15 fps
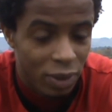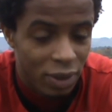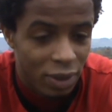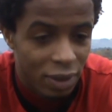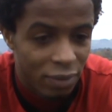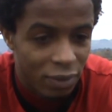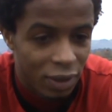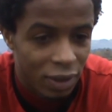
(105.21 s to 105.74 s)
always
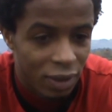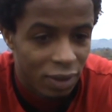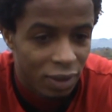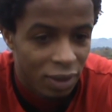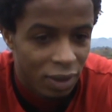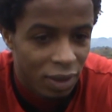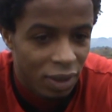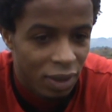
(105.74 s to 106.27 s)
have like
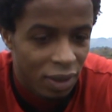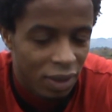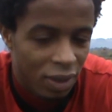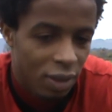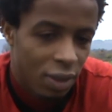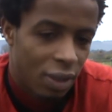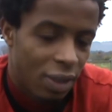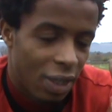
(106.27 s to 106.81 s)

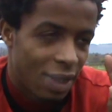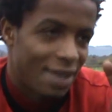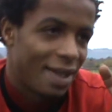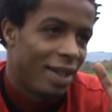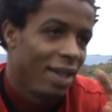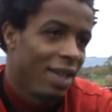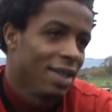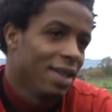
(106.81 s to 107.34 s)
nas
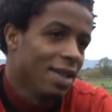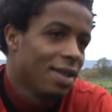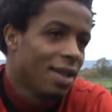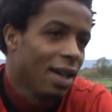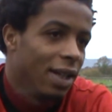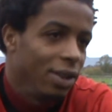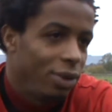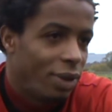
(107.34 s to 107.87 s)
a nasty
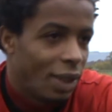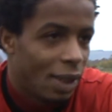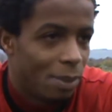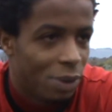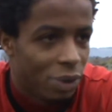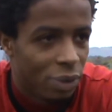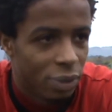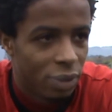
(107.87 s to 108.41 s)
side on them,
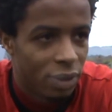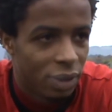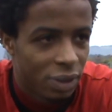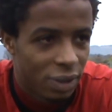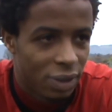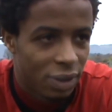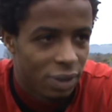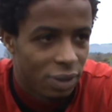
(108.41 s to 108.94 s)
you know.
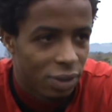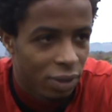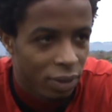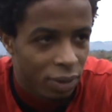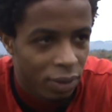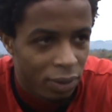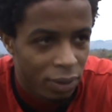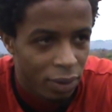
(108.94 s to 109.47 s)
Mm. They,
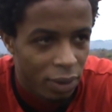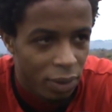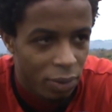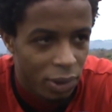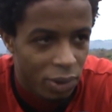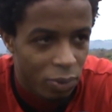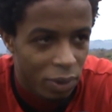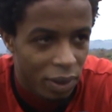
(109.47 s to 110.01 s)
they
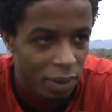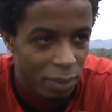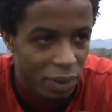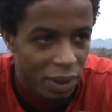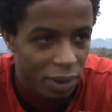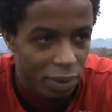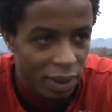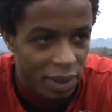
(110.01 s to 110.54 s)
always want to
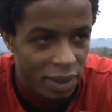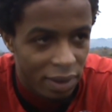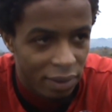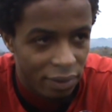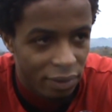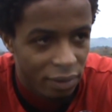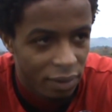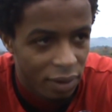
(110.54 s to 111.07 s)
be
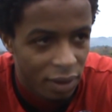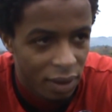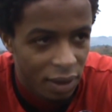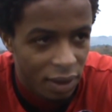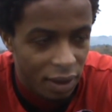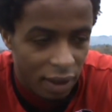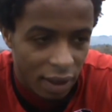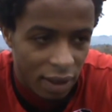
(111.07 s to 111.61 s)
aggressive
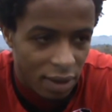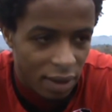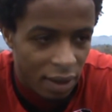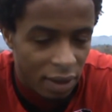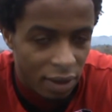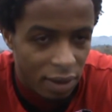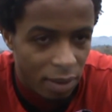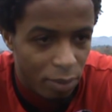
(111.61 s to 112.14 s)
against
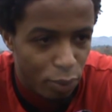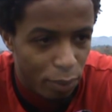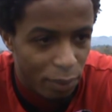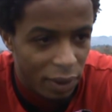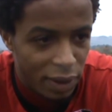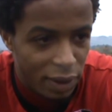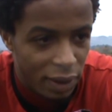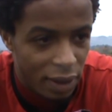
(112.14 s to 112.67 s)
any team who
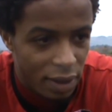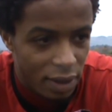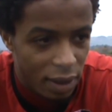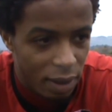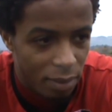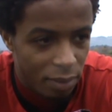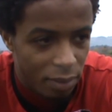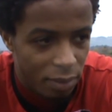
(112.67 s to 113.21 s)
plays against
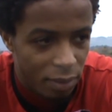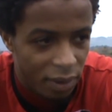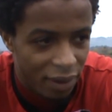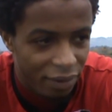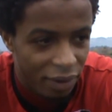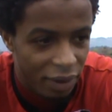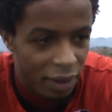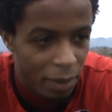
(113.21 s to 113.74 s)
them. I
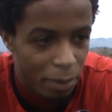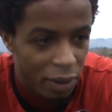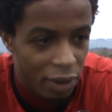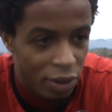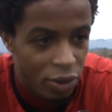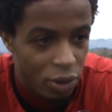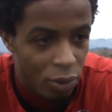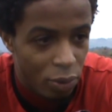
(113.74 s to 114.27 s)
think their
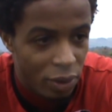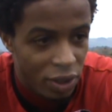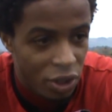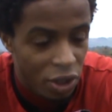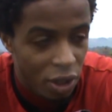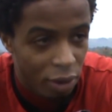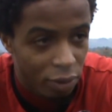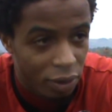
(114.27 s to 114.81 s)
manager always
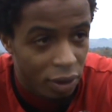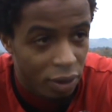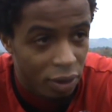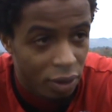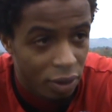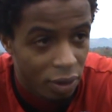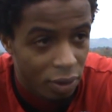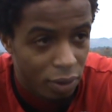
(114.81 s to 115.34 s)
shouting
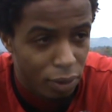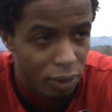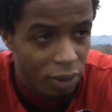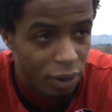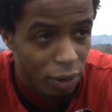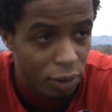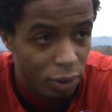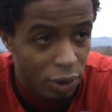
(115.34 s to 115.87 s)

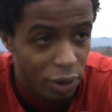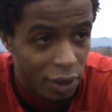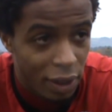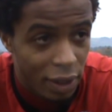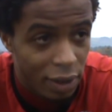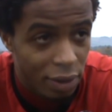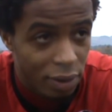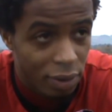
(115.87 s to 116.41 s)
on the
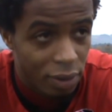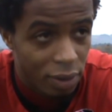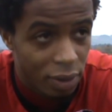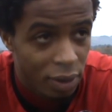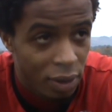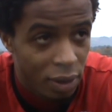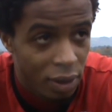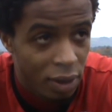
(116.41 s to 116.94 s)
touchline, mm. so
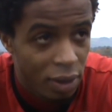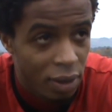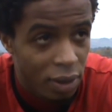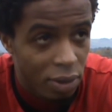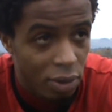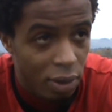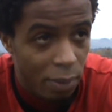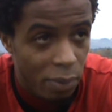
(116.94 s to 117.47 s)

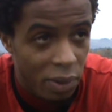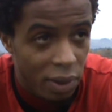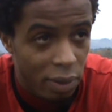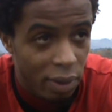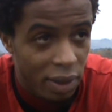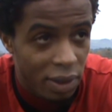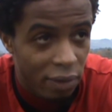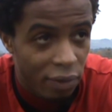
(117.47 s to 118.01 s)
it's going to be an
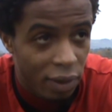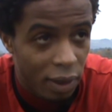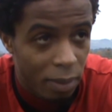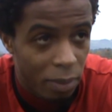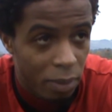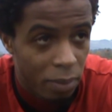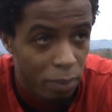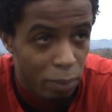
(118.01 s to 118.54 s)
aggressive game.
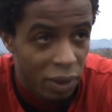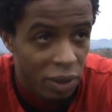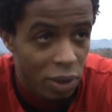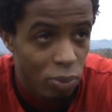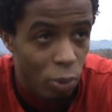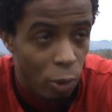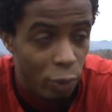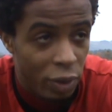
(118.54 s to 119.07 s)
But this
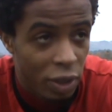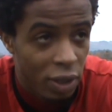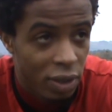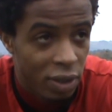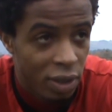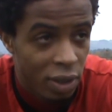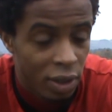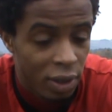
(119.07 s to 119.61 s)
is what we need.
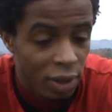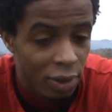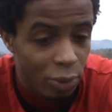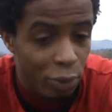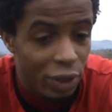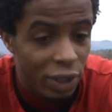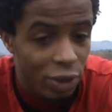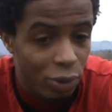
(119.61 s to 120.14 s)
We
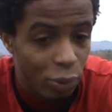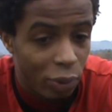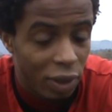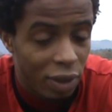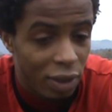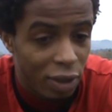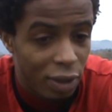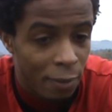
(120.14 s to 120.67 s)
need to
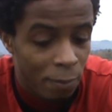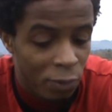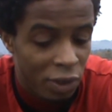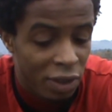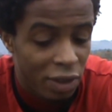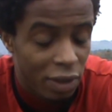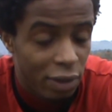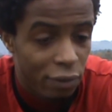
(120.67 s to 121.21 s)
win
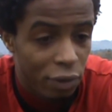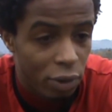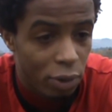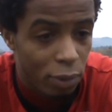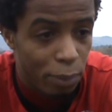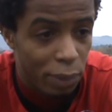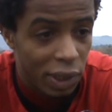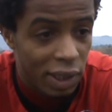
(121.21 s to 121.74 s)
in the
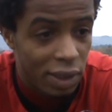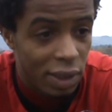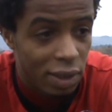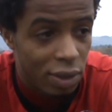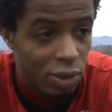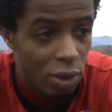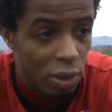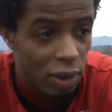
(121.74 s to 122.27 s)
difficult places.
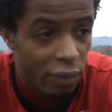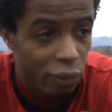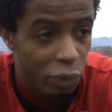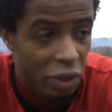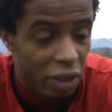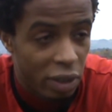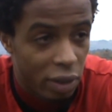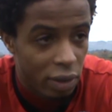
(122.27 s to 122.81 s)
So if we
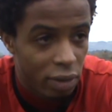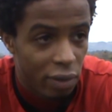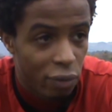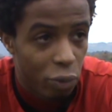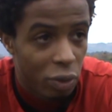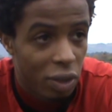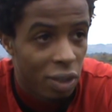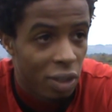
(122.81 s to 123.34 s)
if we
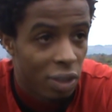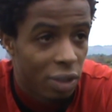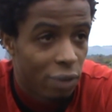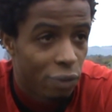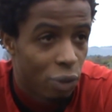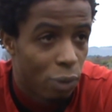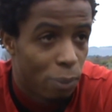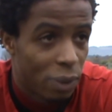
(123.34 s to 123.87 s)
win in the
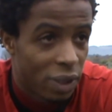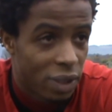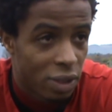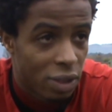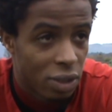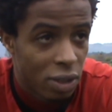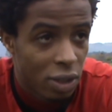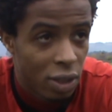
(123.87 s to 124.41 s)
difficult
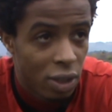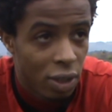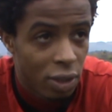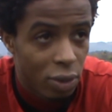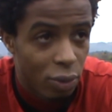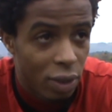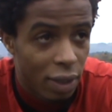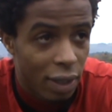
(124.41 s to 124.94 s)
places,
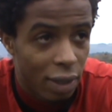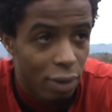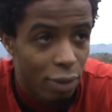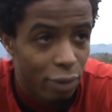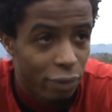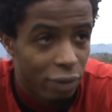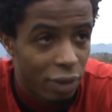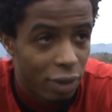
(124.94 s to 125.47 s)
you can get
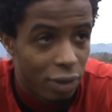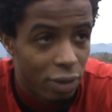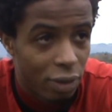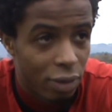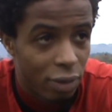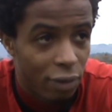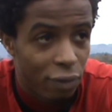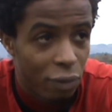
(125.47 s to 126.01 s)
confident, you
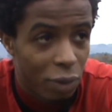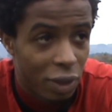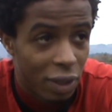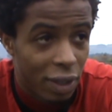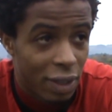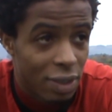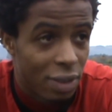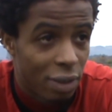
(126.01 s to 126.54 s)
know. If you win
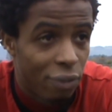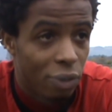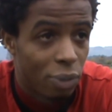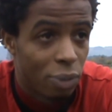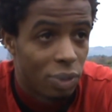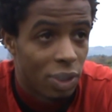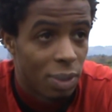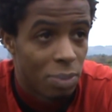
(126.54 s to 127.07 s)
against
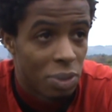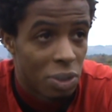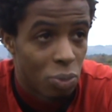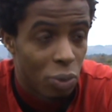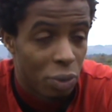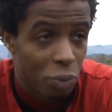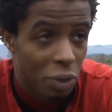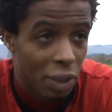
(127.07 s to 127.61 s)
difficult teams, is
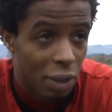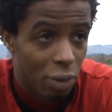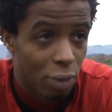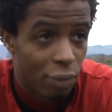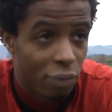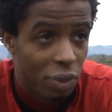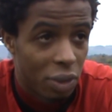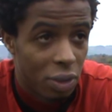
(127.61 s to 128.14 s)
when we get
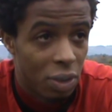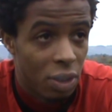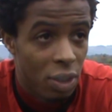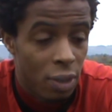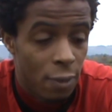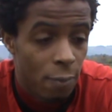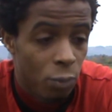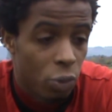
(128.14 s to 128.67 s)
confident.
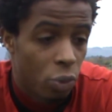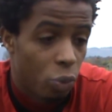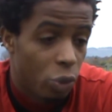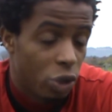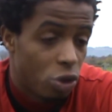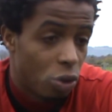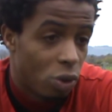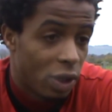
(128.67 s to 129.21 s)
We
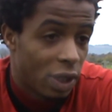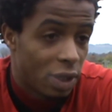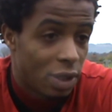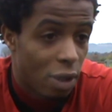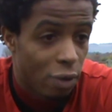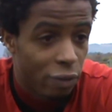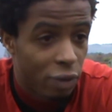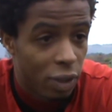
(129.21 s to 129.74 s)
drew against
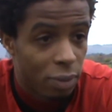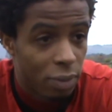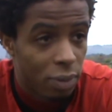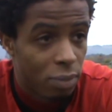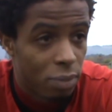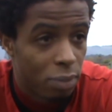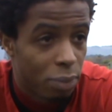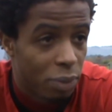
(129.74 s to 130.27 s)
Southend,
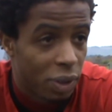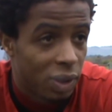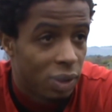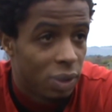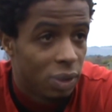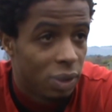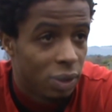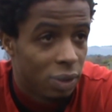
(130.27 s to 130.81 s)
but
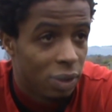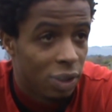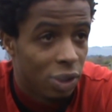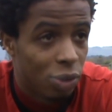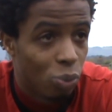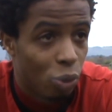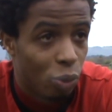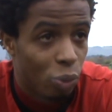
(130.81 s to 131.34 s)
this is
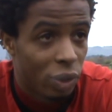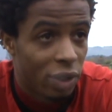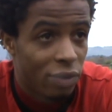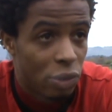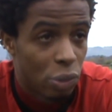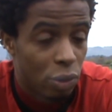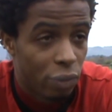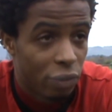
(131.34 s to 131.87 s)
what gives
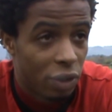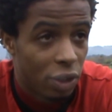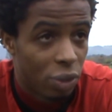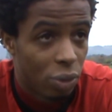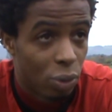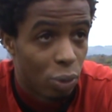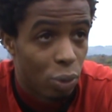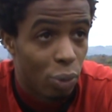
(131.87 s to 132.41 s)
you confidence.
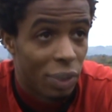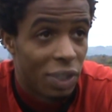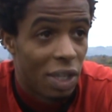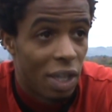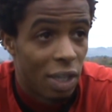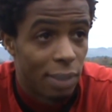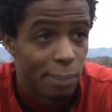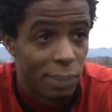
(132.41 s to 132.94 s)
Go in
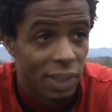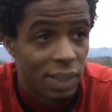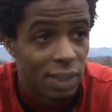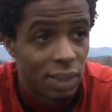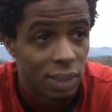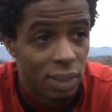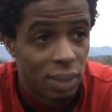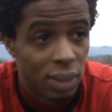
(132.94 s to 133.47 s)
hard
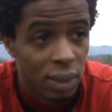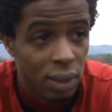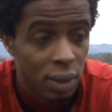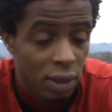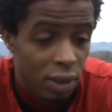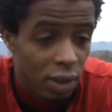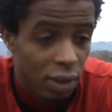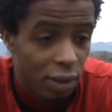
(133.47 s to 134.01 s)
places. Mm.
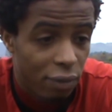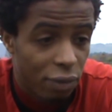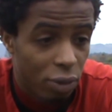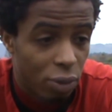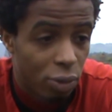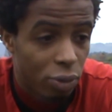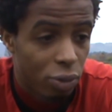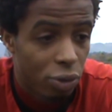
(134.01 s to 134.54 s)

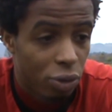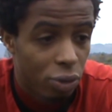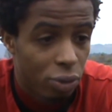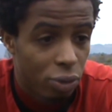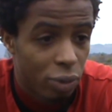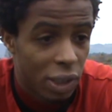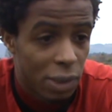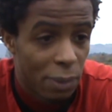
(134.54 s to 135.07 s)
Difficult, you,
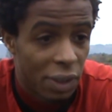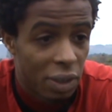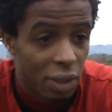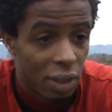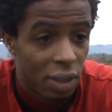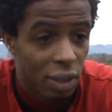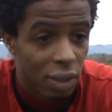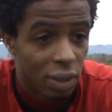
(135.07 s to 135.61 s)
you expect in a
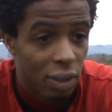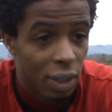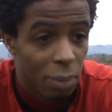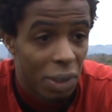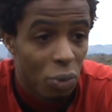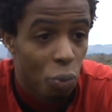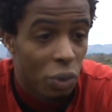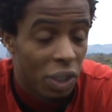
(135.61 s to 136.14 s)
hard game
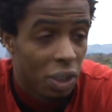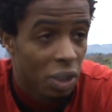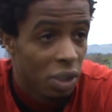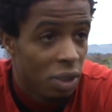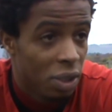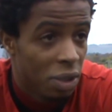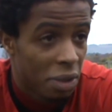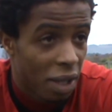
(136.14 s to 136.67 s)
and win.
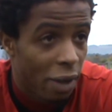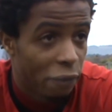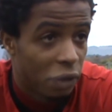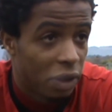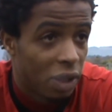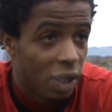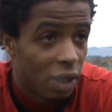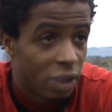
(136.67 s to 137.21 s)
After
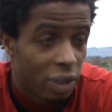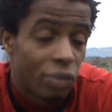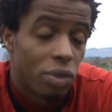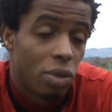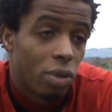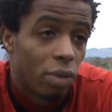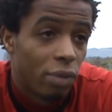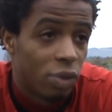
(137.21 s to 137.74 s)
that, it gives you
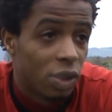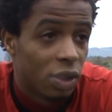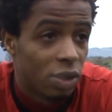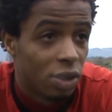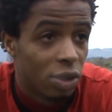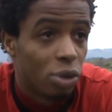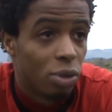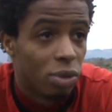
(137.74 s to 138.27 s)

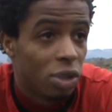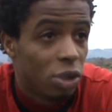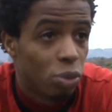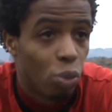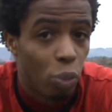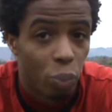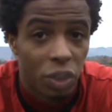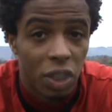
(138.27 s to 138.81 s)
confidence. So this is
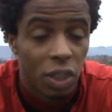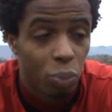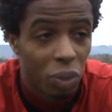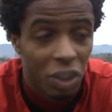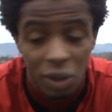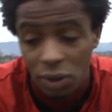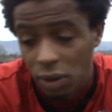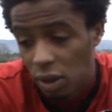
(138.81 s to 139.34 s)
what we need. We
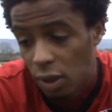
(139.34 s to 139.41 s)
need